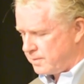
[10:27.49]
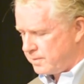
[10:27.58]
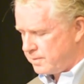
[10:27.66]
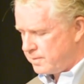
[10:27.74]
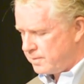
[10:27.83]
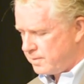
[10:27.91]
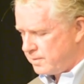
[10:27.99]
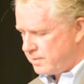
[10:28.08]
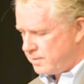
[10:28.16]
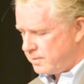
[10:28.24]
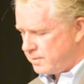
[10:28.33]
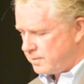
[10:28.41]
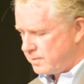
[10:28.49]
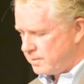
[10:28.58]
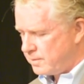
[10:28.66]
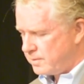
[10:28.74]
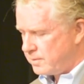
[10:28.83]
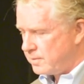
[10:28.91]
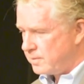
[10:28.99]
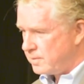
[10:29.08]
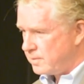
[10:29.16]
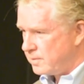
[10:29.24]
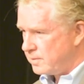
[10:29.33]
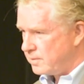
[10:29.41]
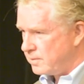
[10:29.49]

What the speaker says: (no one is talking)